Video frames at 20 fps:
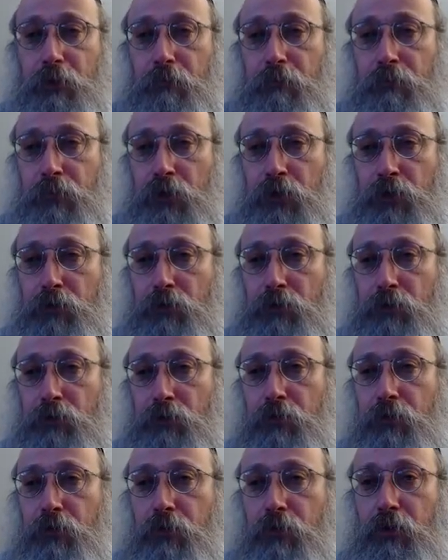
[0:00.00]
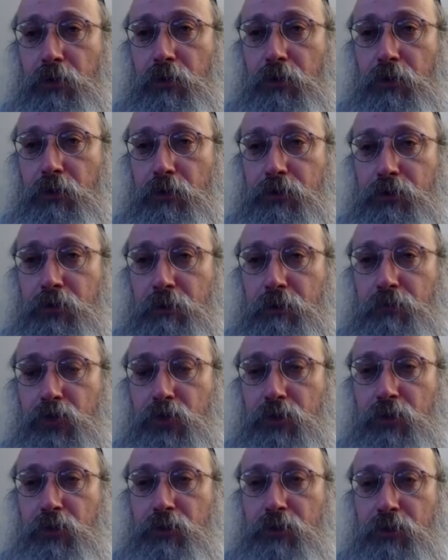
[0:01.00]
But
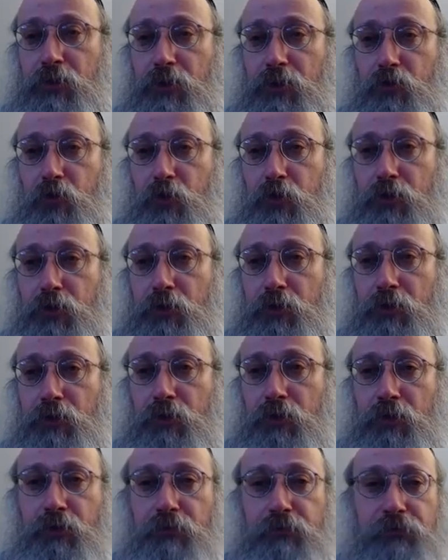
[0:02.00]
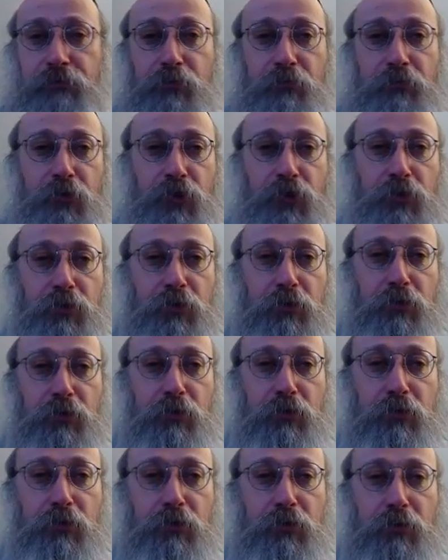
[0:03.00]
something is not working for
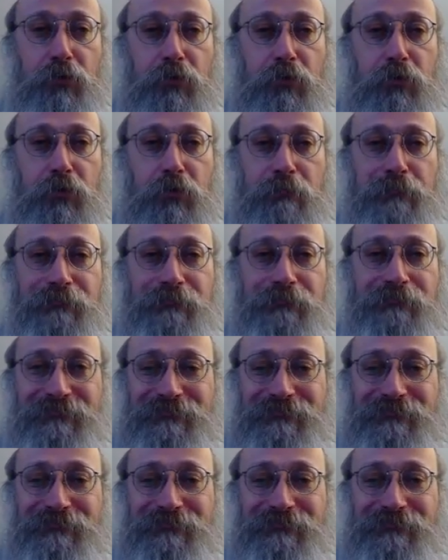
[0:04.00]
me.